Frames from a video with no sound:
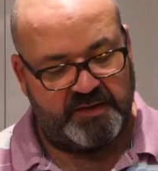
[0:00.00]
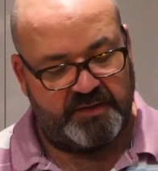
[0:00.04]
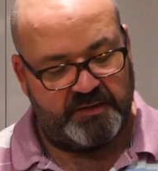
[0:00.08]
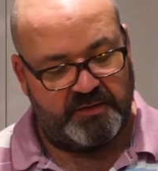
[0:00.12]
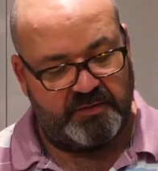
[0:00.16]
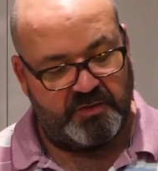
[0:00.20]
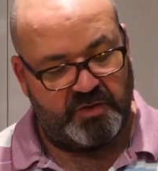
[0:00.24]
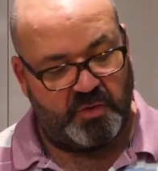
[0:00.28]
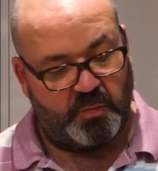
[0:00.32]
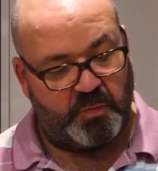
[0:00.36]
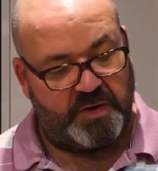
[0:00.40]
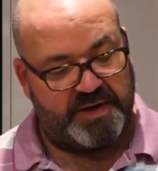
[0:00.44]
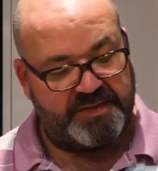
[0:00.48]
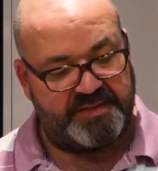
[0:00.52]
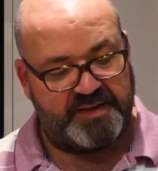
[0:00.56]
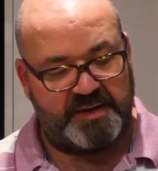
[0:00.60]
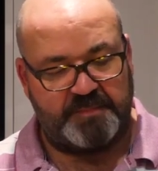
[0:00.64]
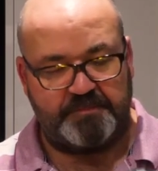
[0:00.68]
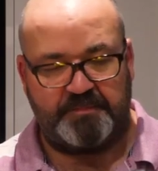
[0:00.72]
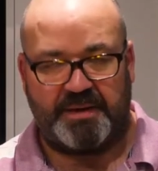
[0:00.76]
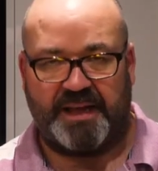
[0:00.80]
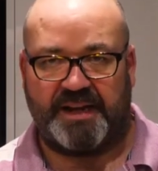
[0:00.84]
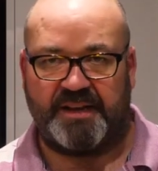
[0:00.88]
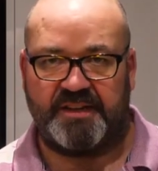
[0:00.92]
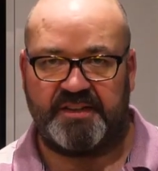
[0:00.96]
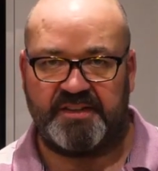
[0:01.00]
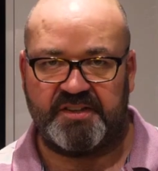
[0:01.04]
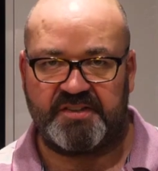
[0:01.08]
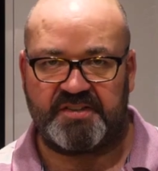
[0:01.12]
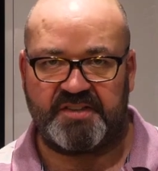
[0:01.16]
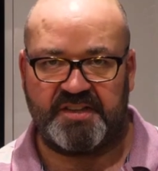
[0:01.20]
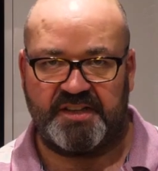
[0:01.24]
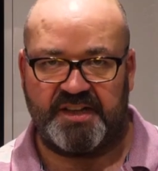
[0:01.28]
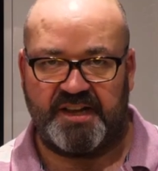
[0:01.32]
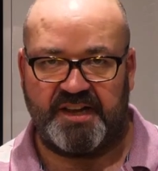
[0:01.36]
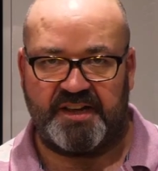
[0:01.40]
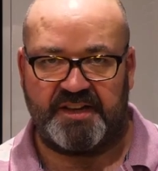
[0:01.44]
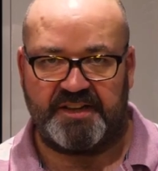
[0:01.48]
the way they balance
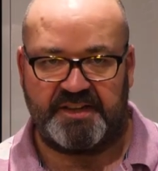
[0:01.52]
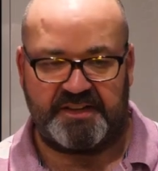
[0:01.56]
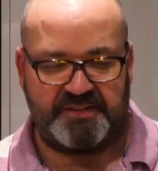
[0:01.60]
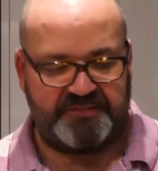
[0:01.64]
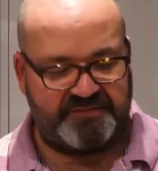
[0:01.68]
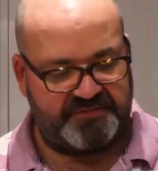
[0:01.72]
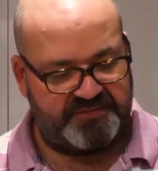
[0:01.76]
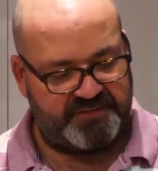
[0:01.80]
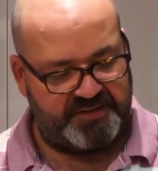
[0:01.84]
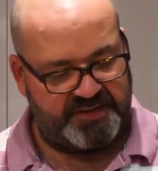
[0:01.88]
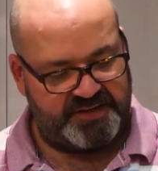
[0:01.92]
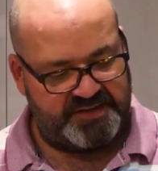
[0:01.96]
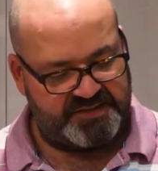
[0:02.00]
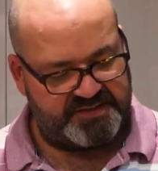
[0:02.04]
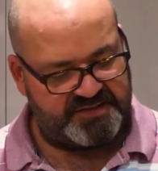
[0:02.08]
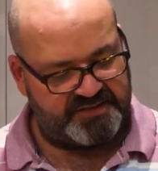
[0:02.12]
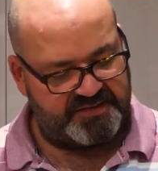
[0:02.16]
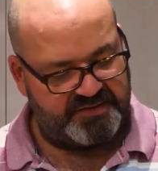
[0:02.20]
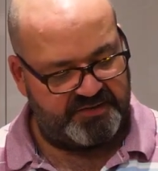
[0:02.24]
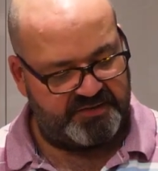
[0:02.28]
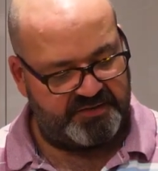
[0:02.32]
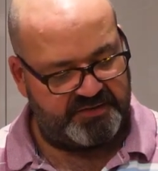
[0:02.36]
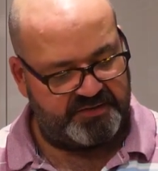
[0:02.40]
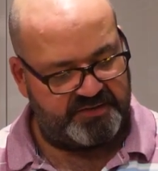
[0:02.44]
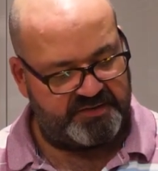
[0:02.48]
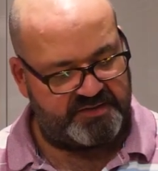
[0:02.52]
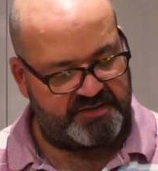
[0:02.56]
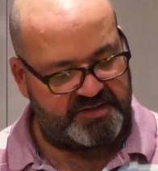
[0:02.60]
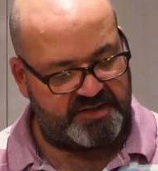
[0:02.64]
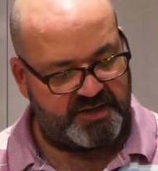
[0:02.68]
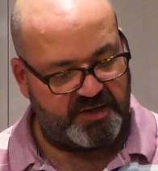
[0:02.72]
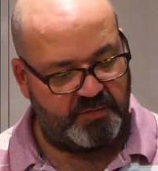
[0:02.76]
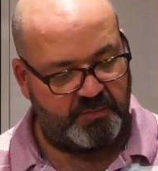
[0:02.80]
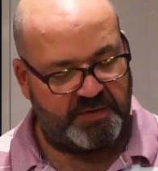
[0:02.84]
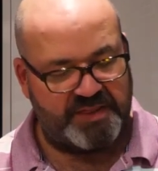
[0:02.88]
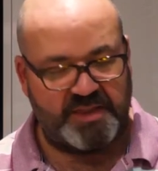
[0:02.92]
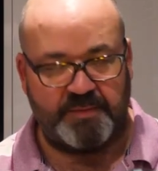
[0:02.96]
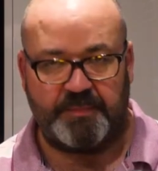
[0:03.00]
the knife is that
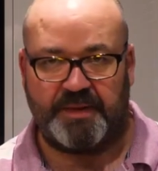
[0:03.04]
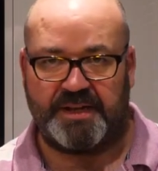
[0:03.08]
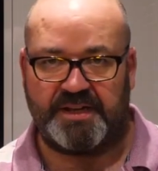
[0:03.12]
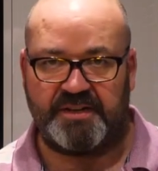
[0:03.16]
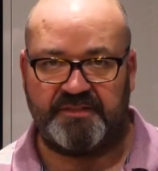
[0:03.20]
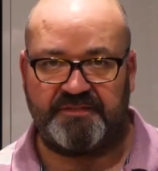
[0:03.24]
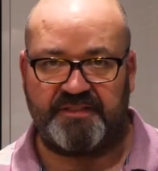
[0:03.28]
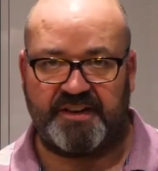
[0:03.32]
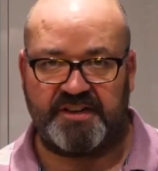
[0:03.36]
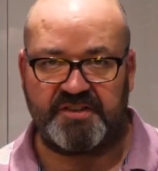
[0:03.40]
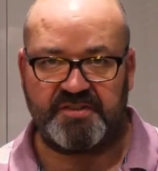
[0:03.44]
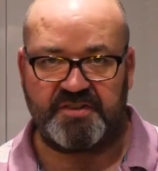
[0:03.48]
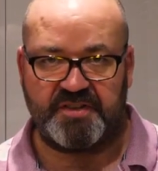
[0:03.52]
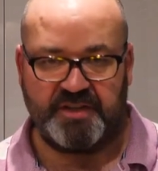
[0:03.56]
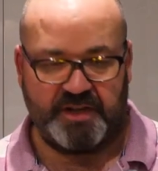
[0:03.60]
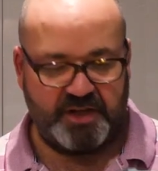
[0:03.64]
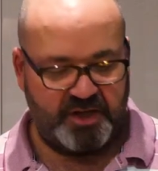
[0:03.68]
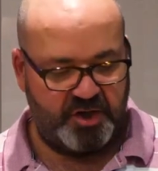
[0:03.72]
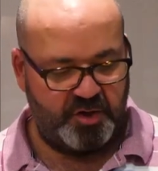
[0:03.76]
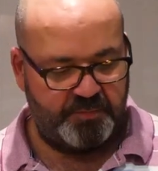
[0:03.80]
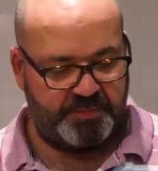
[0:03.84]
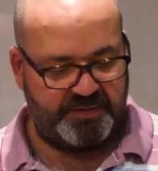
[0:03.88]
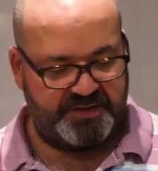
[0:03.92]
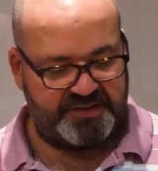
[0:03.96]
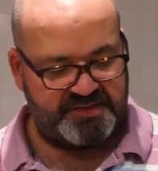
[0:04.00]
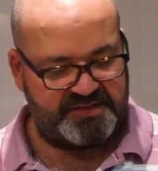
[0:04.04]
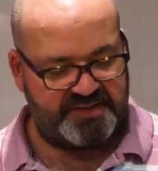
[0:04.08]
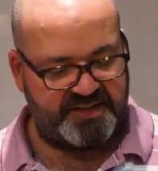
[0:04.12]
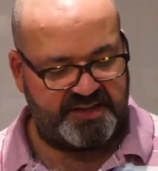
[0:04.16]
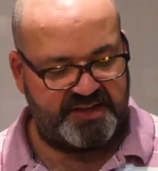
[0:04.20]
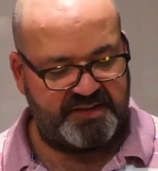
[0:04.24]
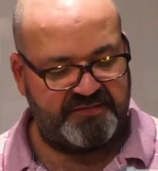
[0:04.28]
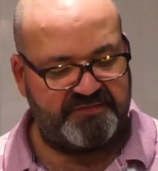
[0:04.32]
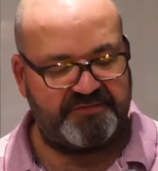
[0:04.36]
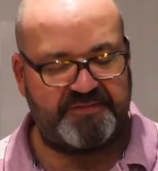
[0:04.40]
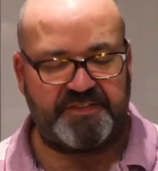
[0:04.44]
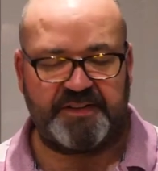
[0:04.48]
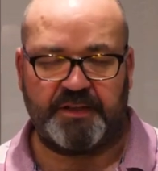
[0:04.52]
when they manufacture the Global is
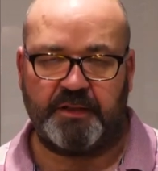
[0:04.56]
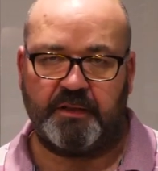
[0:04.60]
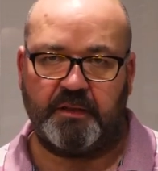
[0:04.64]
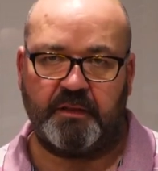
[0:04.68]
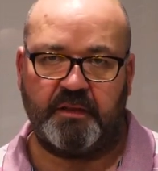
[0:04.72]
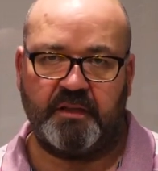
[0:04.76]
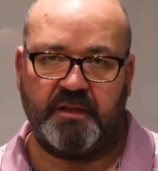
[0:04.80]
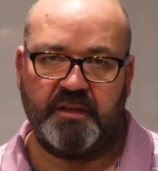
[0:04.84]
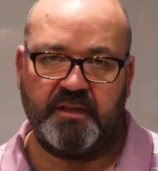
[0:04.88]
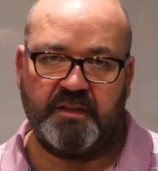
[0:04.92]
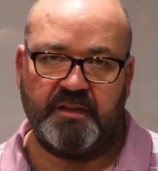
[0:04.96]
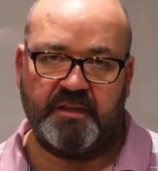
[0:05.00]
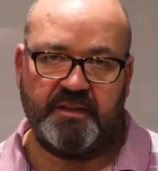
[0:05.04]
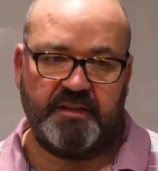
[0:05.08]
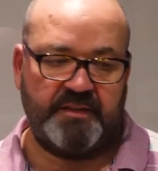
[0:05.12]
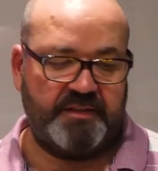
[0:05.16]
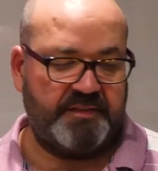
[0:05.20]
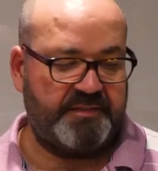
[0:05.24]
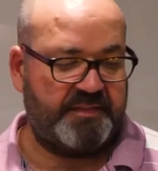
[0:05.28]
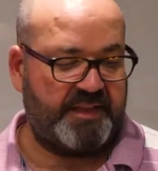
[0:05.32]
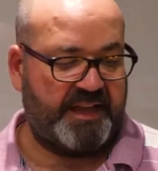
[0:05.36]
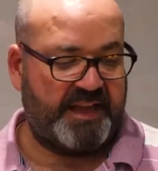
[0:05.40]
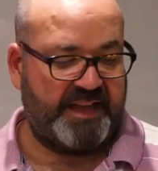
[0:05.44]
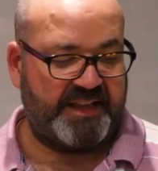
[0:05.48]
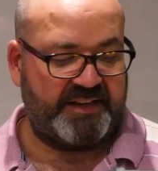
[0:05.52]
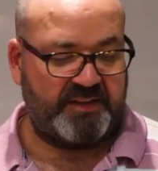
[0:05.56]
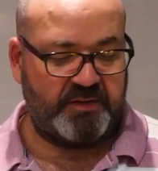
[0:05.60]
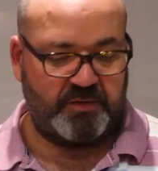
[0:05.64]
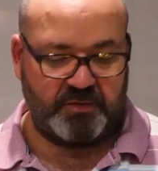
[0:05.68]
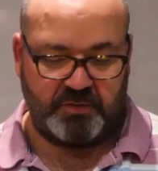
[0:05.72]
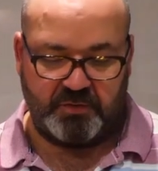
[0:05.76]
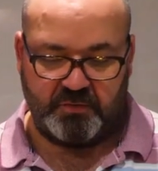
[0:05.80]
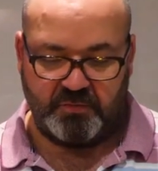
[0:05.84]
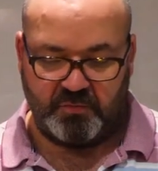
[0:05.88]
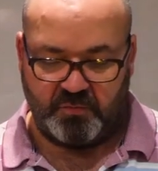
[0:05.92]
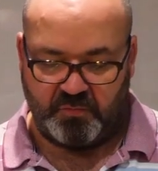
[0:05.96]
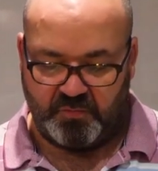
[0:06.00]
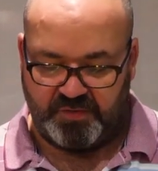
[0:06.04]
they fill the
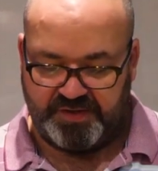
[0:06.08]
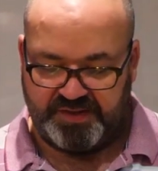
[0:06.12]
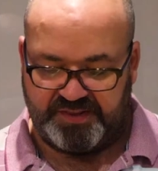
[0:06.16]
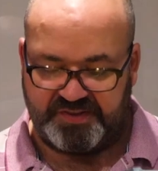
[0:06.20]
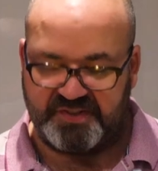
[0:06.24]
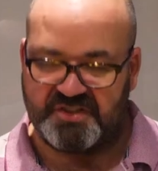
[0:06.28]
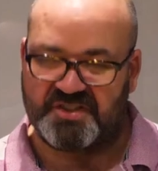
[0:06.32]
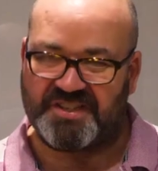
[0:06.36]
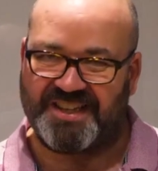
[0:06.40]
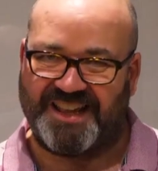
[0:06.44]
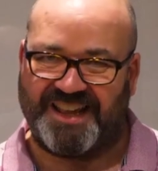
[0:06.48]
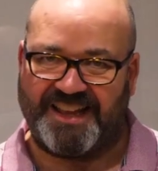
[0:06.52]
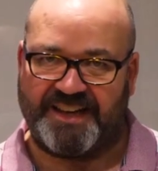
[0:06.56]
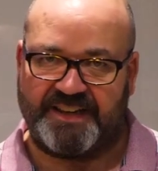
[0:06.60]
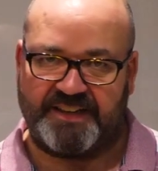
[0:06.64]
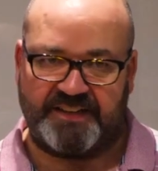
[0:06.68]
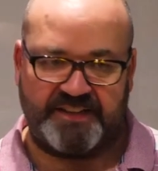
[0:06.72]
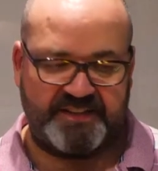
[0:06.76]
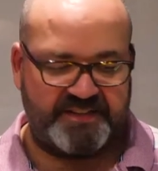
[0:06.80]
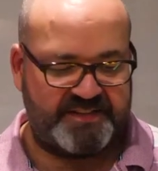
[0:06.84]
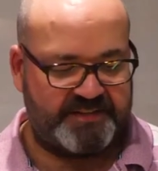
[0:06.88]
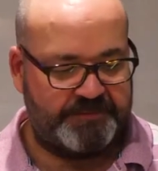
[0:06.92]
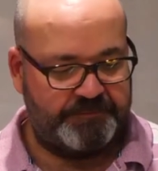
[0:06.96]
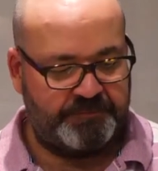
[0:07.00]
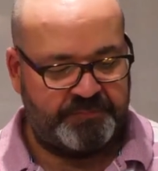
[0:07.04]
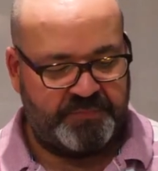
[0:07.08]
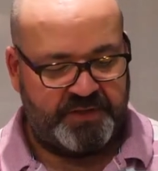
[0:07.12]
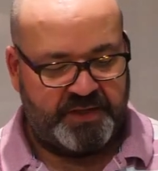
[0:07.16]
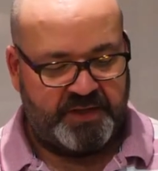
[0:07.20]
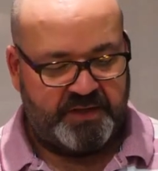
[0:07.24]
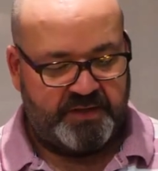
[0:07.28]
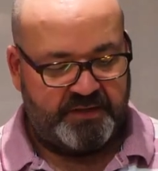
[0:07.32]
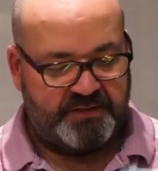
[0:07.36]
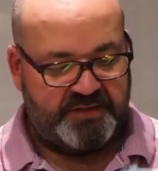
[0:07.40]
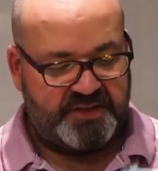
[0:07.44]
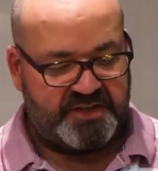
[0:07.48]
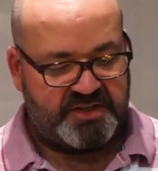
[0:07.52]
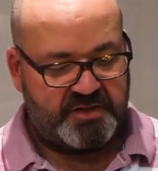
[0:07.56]
handle with sand.
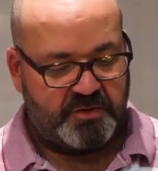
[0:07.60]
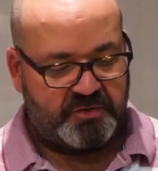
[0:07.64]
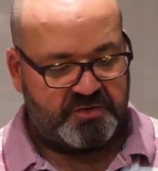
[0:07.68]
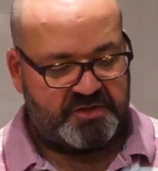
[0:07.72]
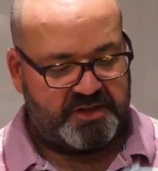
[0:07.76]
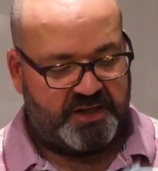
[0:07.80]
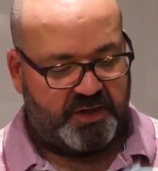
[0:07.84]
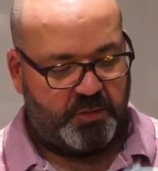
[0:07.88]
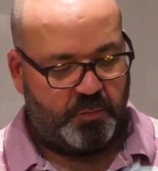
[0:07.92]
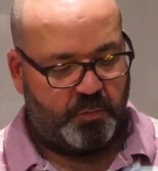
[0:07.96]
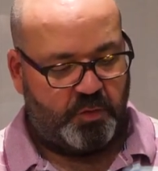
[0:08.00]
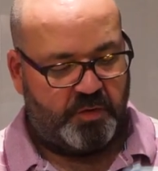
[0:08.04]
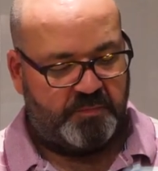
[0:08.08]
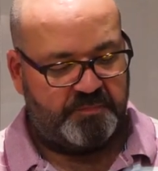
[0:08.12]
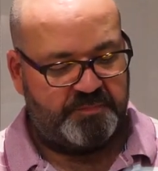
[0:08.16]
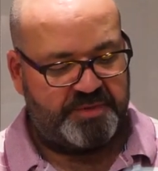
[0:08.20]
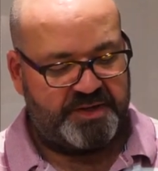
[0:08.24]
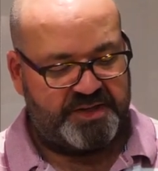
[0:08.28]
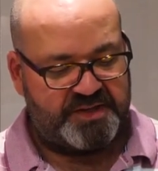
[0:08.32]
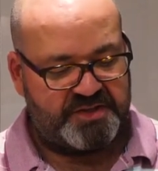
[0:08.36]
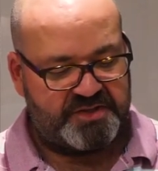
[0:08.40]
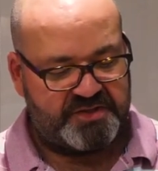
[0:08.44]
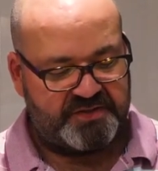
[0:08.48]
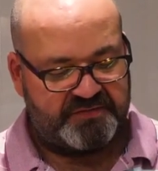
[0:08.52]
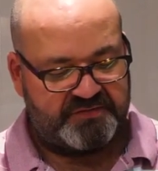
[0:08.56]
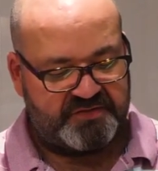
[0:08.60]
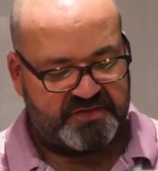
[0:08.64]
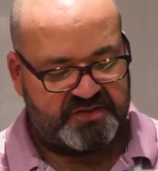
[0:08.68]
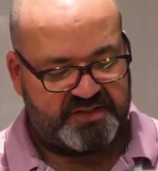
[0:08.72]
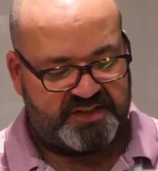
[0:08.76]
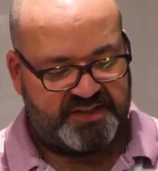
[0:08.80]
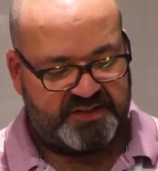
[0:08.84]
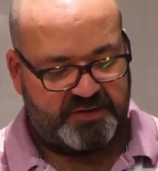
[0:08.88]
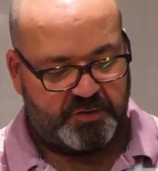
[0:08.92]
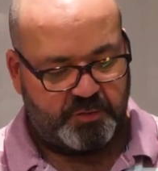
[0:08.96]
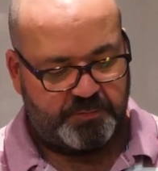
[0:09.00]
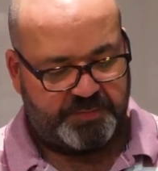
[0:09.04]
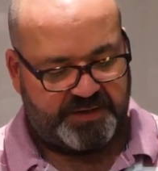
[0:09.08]
This looks like one piece of
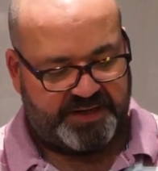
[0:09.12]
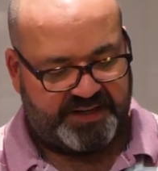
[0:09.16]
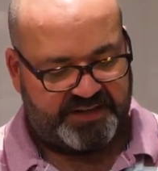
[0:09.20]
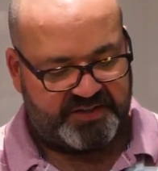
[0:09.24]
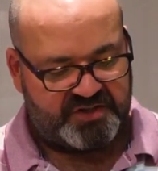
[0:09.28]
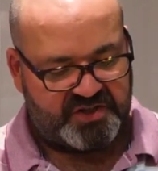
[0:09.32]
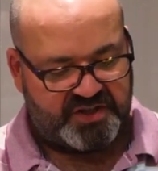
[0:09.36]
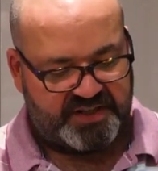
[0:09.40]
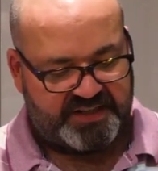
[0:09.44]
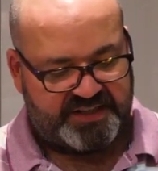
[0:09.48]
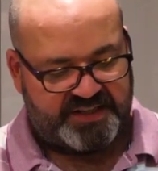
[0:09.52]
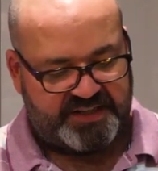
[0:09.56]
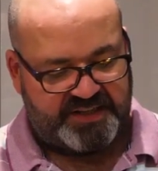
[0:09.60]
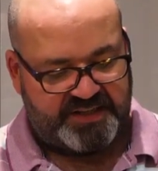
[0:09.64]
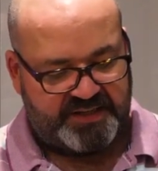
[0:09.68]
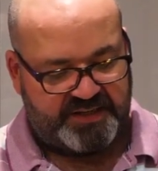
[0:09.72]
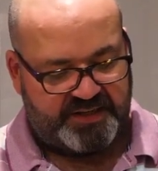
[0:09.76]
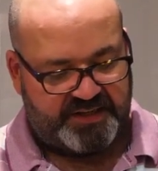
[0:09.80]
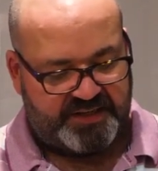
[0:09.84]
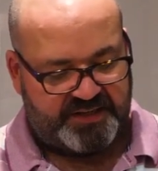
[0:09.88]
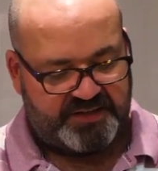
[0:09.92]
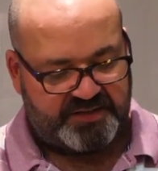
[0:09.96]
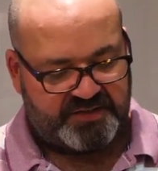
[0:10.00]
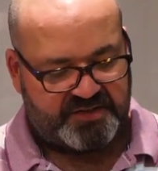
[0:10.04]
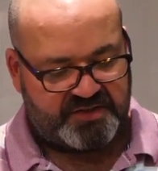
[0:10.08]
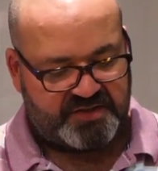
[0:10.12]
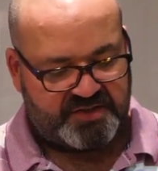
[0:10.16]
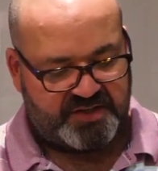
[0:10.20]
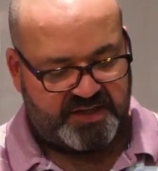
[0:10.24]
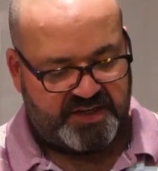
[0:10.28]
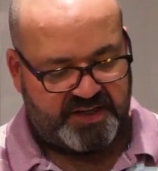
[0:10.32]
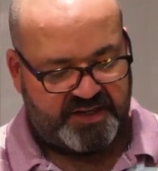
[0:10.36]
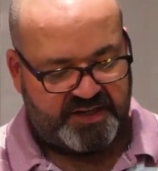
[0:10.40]
steel, but actually it's